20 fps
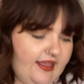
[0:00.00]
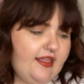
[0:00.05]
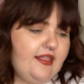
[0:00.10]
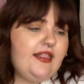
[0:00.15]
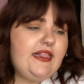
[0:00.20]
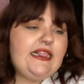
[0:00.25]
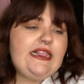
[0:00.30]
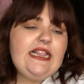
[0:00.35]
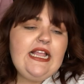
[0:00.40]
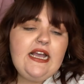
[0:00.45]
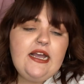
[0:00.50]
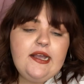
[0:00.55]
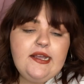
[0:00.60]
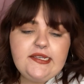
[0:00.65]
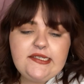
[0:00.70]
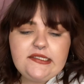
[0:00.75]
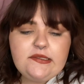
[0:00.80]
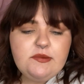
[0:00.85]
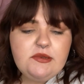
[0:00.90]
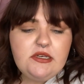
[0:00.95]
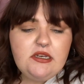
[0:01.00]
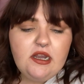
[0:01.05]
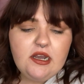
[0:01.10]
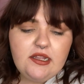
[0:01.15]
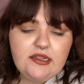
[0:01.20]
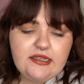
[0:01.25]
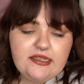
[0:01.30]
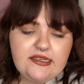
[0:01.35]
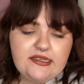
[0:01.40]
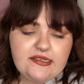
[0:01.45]
And last but
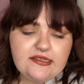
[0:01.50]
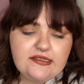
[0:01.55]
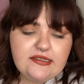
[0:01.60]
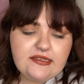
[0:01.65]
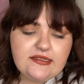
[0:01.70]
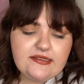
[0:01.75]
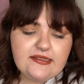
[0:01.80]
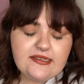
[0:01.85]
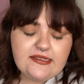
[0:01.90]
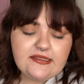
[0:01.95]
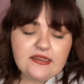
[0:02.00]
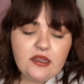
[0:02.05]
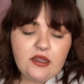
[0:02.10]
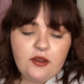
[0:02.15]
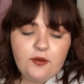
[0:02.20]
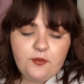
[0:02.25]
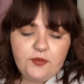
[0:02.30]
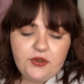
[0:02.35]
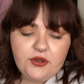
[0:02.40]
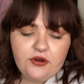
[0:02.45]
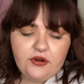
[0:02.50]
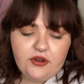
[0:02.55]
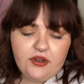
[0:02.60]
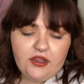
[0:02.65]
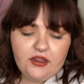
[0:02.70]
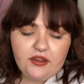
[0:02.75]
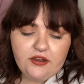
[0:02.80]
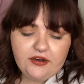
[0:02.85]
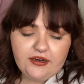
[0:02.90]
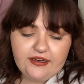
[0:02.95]
not least is this Pure
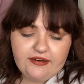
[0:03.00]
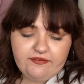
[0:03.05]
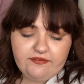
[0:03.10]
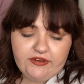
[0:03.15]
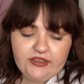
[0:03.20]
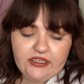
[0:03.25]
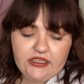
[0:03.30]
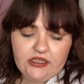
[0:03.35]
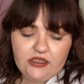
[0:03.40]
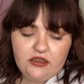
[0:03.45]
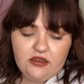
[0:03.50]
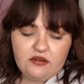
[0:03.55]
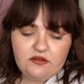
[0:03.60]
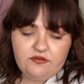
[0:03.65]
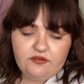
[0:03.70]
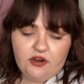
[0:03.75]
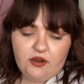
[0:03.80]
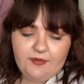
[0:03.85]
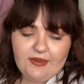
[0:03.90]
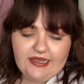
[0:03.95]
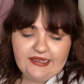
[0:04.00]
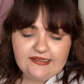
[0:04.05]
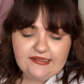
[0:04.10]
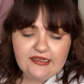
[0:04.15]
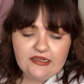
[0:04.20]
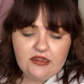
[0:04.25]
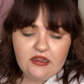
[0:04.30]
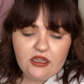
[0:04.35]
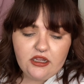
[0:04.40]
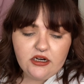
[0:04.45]
Color Envy from Estee
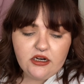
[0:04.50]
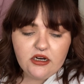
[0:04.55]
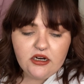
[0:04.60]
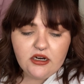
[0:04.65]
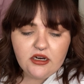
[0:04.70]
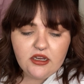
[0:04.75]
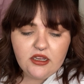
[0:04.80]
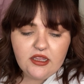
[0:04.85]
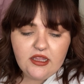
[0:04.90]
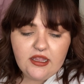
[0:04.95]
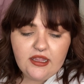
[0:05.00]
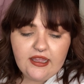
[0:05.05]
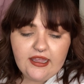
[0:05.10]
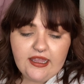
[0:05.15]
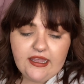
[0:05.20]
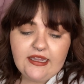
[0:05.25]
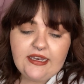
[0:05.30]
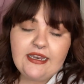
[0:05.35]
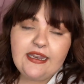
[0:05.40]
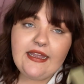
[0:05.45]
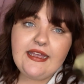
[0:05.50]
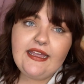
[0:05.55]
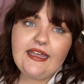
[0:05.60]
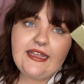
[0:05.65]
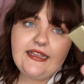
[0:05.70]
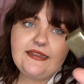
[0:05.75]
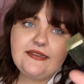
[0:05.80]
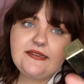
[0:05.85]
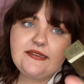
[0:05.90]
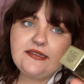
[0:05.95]
Lauder in
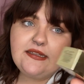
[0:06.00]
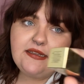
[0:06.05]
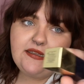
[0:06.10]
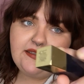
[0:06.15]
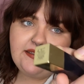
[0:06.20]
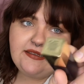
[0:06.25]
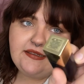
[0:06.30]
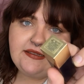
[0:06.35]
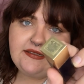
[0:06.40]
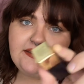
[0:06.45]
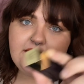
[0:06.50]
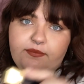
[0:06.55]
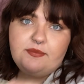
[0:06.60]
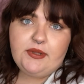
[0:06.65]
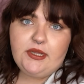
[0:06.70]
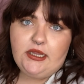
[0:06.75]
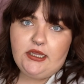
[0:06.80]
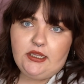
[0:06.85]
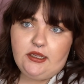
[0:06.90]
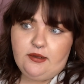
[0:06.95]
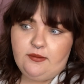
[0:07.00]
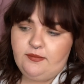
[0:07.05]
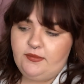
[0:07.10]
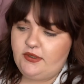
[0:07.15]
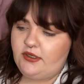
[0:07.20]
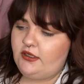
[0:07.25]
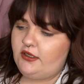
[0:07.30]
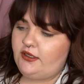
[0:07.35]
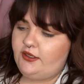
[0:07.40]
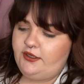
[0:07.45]
Insolent
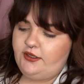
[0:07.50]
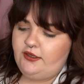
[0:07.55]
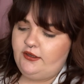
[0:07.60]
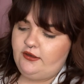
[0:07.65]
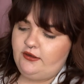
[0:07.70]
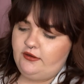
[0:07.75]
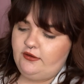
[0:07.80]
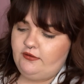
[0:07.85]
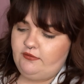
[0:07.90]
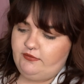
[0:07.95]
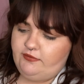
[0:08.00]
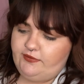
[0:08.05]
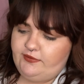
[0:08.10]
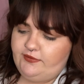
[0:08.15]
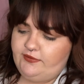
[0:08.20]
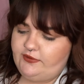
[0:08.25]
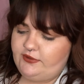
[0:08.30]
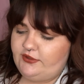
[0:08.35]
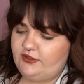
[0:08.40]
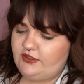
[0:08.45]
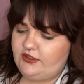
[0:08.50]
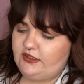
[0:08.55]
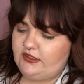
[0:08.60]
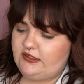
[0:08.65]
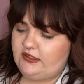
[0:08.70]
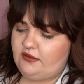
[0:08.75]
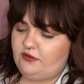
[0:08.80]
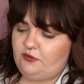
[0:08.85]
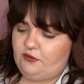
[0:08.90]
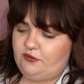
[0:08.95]
Plum. It's
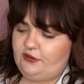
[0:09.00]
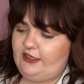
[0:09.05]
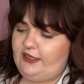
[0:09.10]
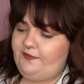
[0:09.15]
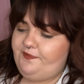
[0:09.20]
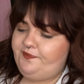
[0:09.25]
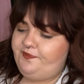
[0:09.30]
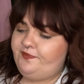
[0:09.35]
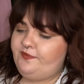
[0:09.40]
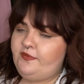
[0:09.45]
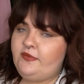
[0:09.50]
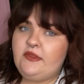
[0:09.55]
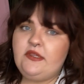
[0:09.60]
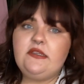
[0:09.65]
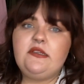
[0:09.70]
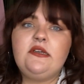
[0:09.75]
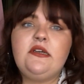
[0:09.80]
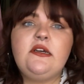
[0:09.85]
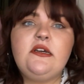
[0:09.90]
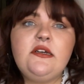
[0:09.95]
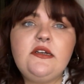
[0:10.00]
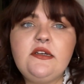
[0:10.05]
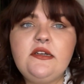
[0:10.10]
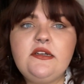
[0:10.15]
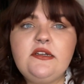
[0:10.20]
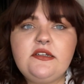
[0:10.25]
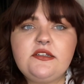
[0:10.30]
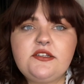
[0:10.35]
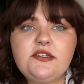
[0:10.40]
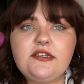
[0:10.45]
a cool name.
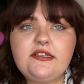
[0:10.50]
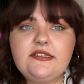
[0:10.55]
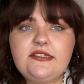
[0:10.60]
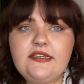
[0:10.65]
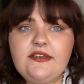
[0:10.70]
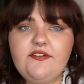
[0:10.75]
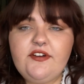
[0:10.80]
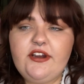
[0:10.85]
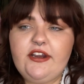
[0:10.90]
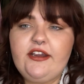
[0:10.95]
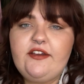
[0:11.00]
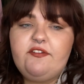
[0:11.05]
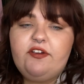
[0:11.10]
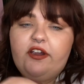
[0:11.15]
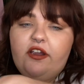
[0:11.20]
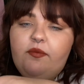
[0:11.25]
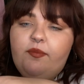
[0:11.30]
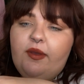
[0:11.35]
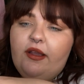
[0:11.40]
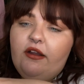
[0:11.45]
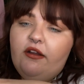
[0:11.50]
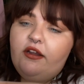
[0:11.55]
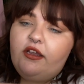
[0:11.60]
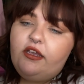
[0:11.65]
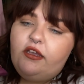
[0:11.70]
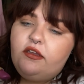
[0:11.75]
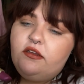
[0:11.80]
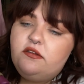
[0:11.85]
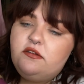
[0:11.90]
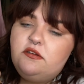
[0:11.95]
As you can see, very, very
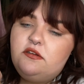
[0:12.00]
berry.